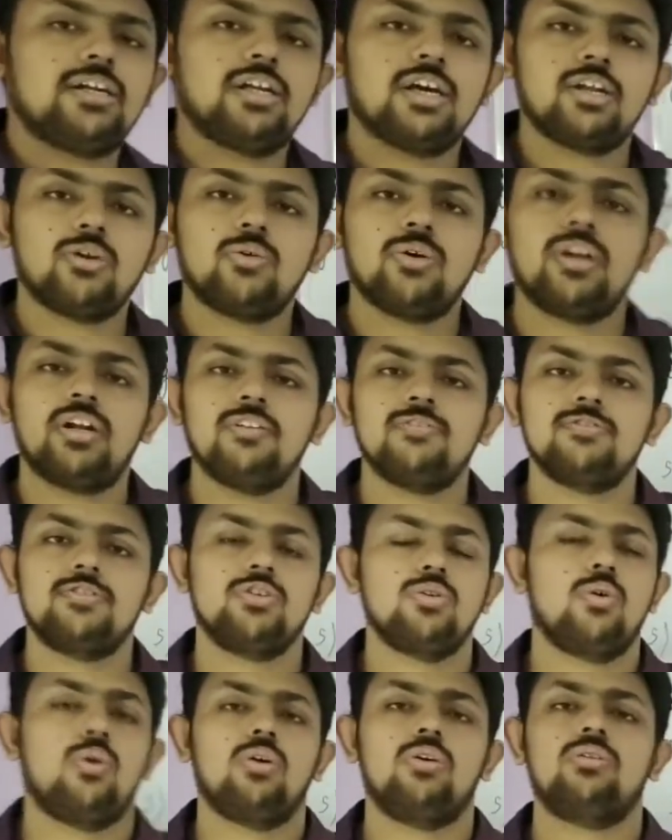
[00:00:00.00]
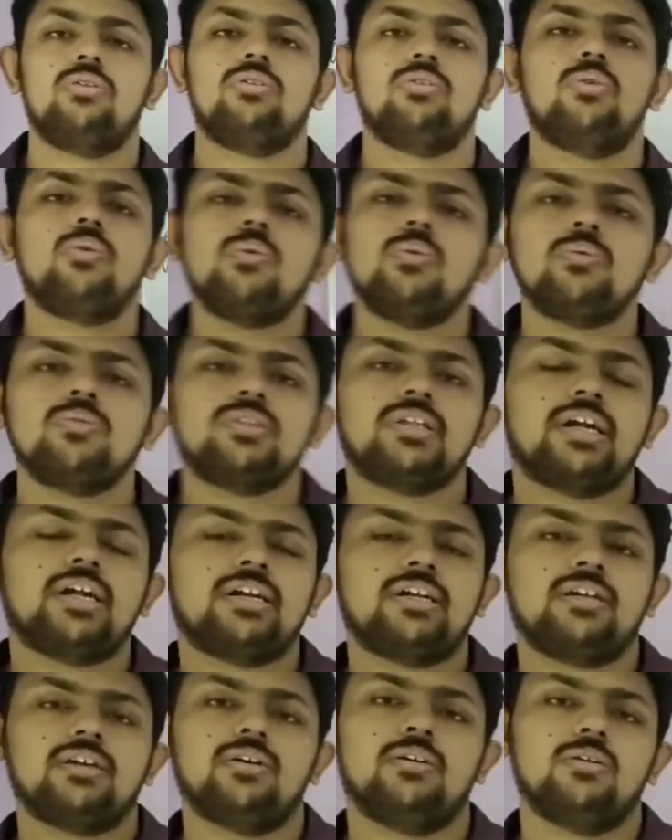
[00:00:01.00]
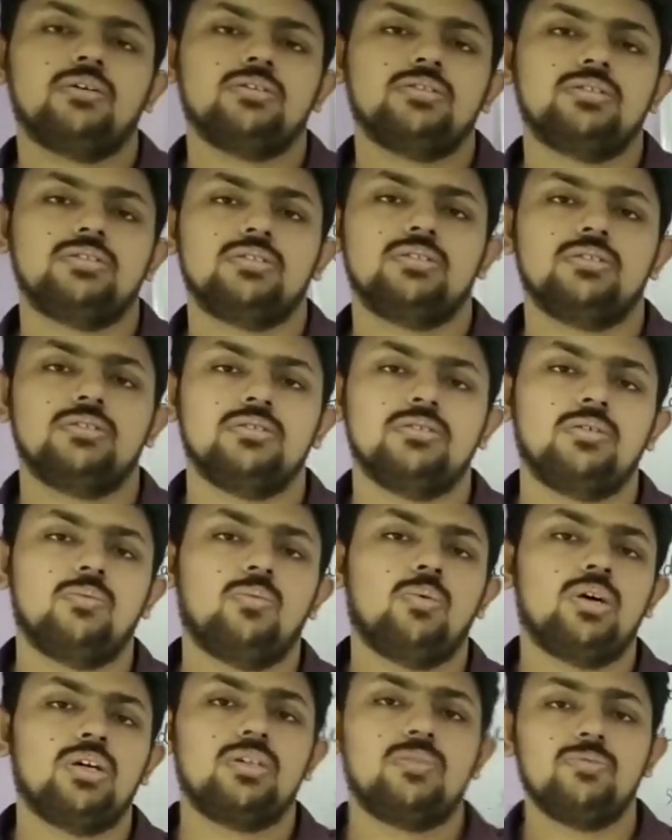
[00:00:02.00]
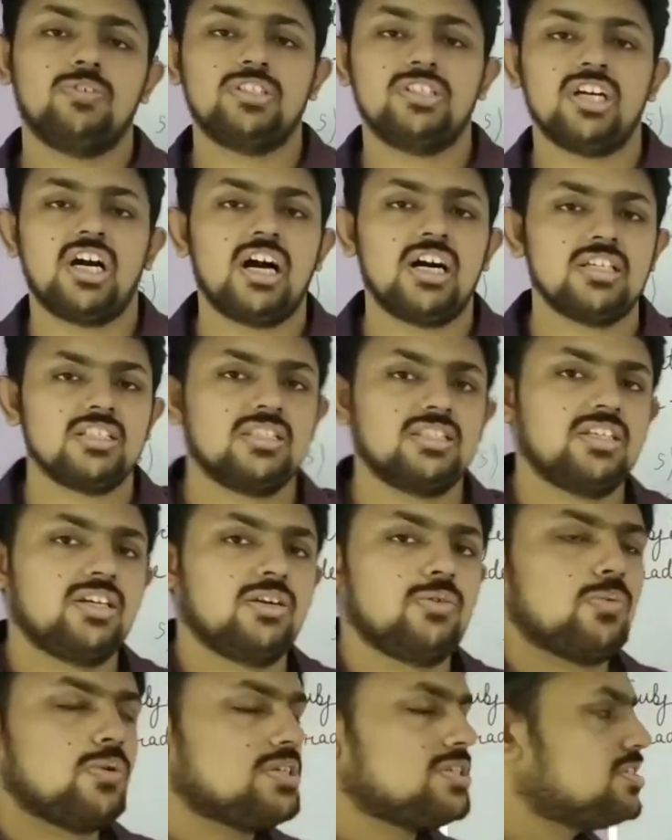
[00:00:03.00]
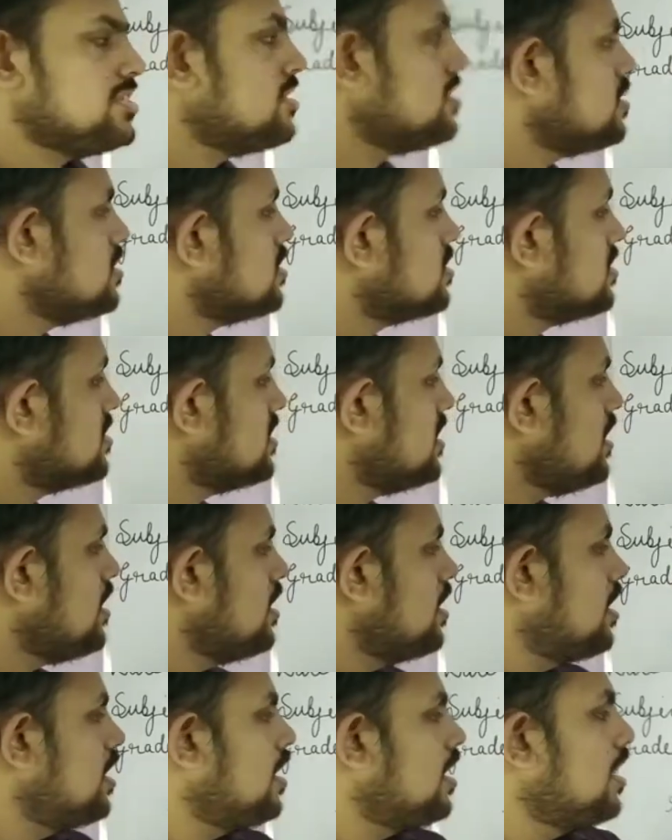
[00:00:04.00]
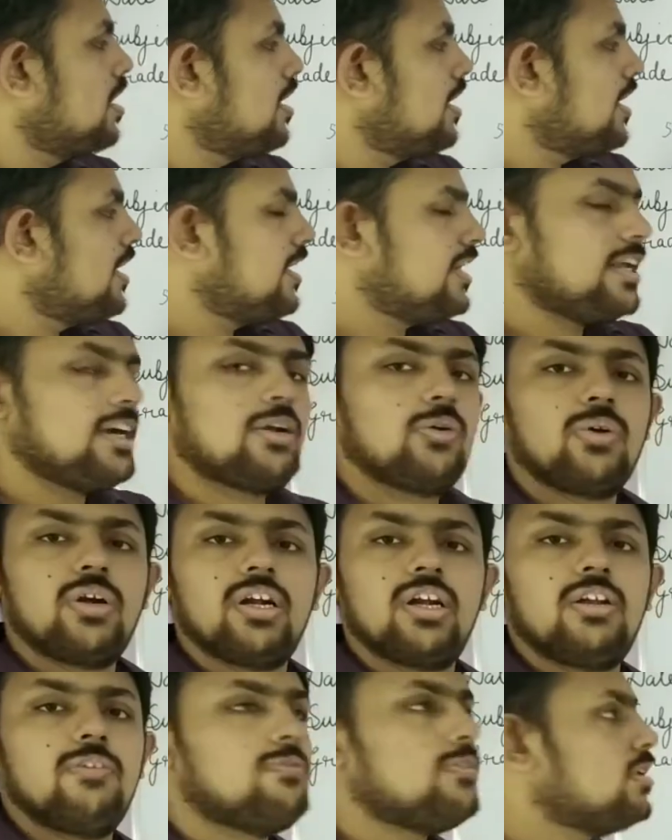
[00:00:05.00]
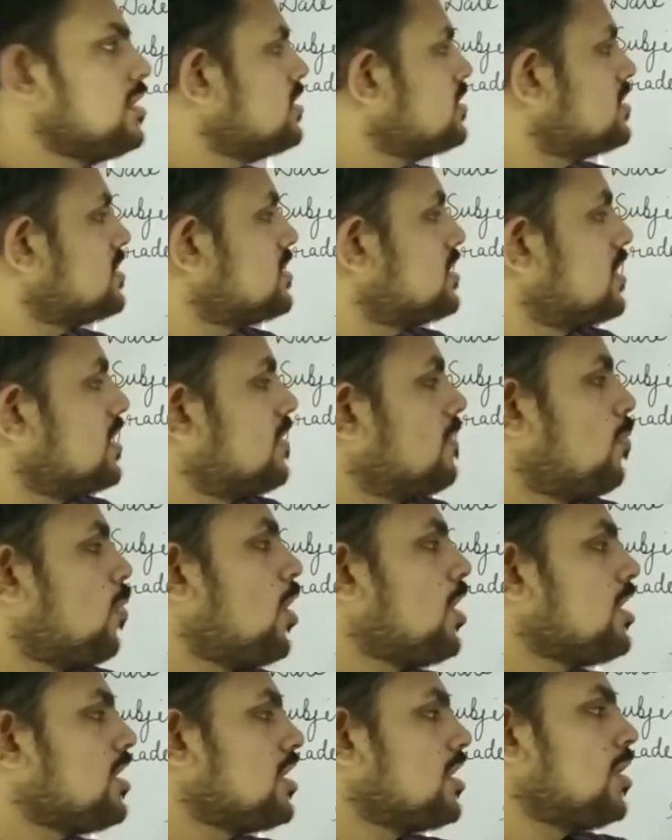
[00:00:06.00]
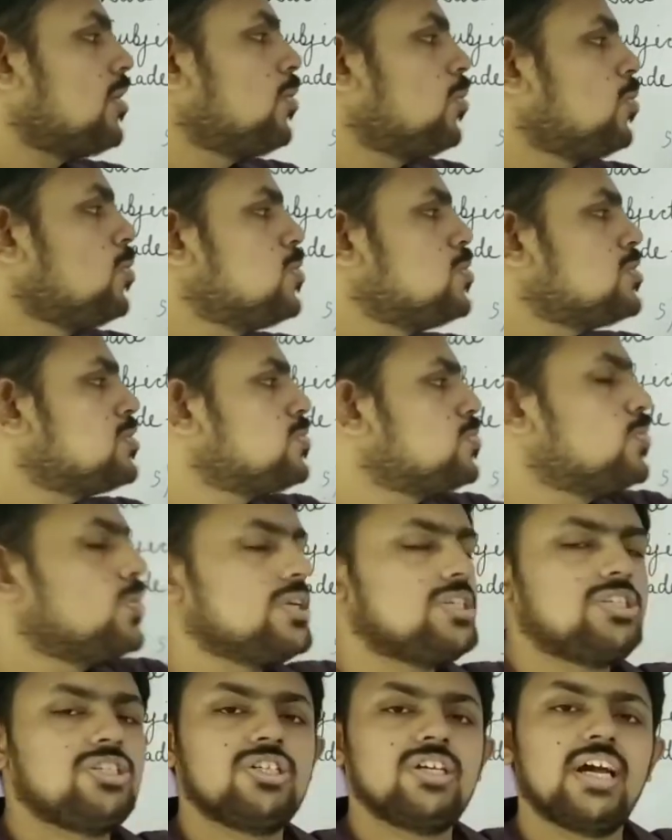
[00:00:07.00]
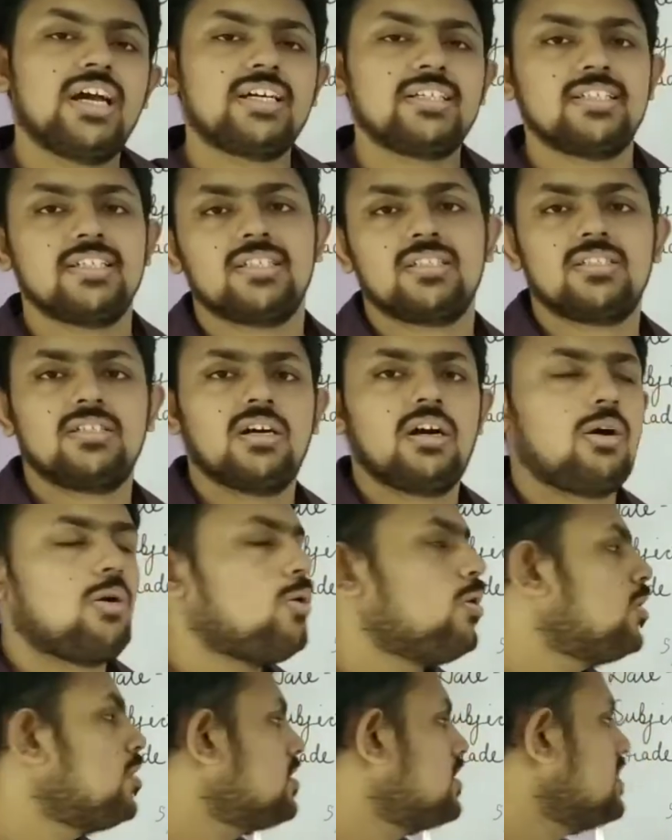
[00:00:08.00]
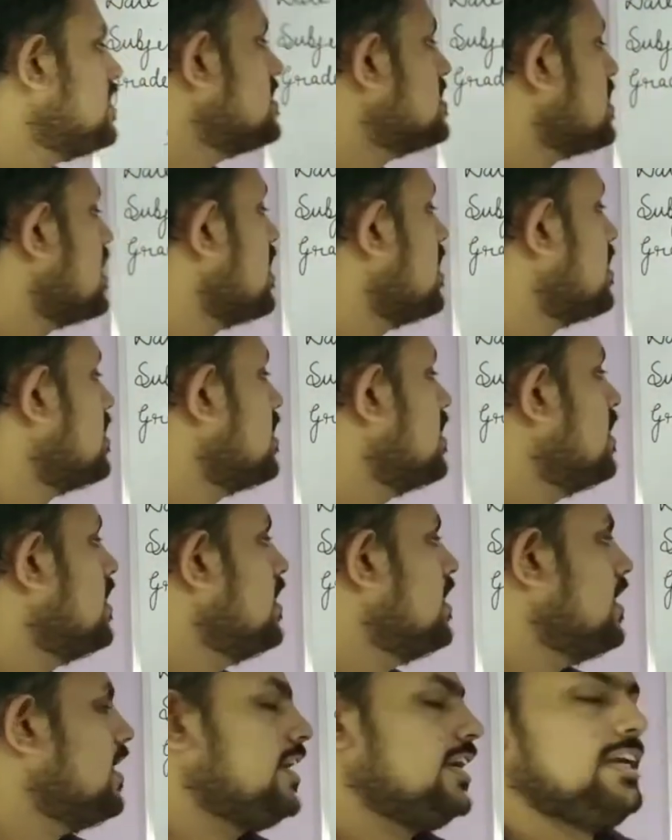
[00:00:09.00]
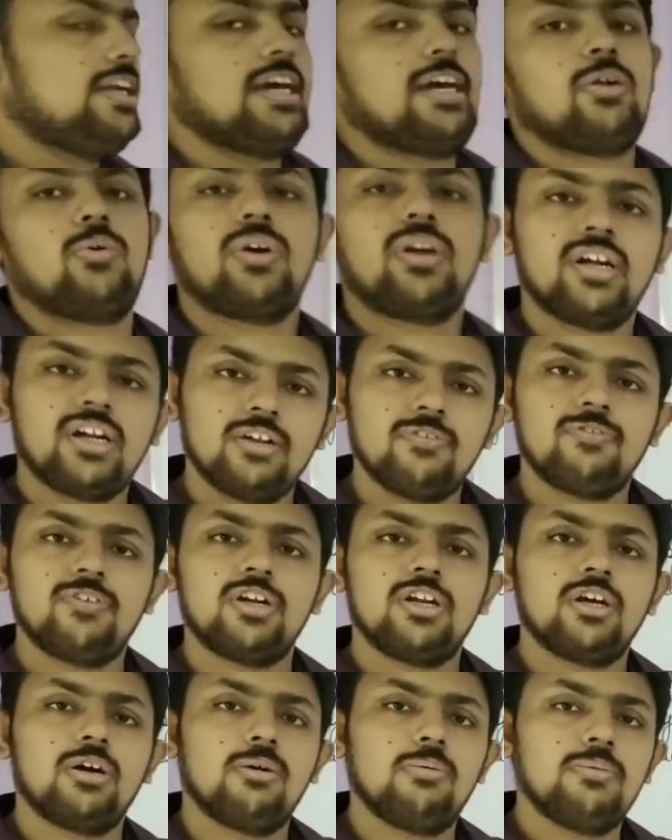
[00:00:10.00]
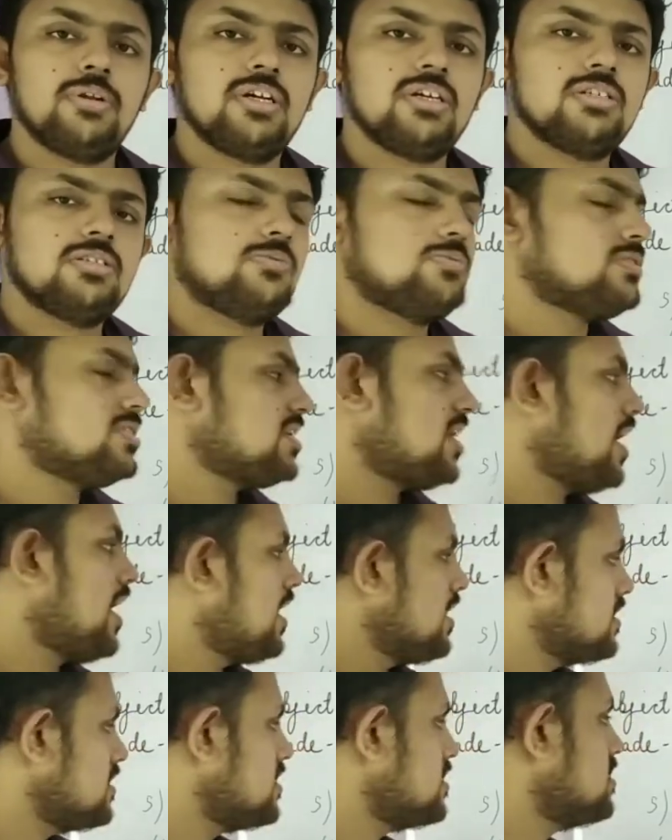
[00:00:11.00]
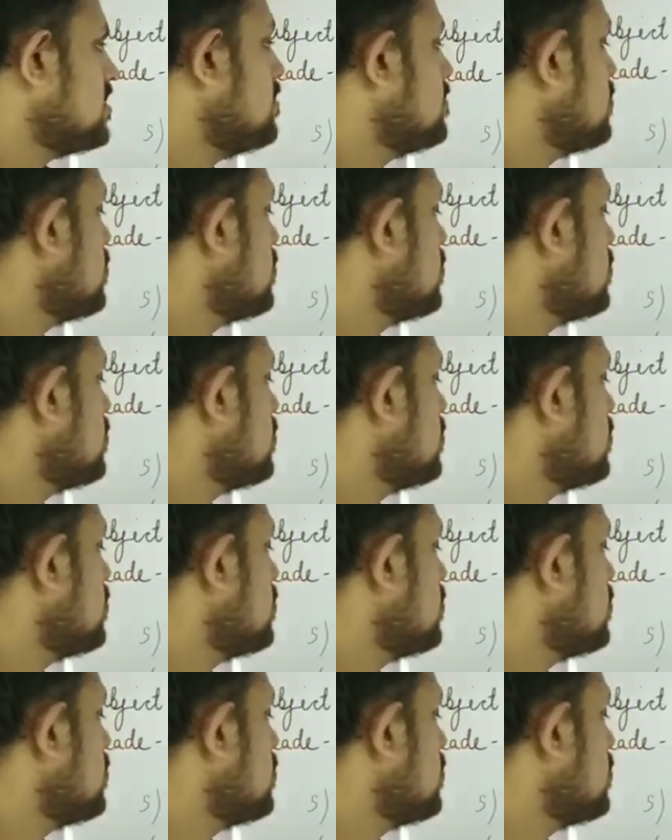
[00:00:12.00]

interrogatives? You all know that the word which asks the question. See, interrogative words, what, whose, which, etc. All these are interrogative determiners which ask some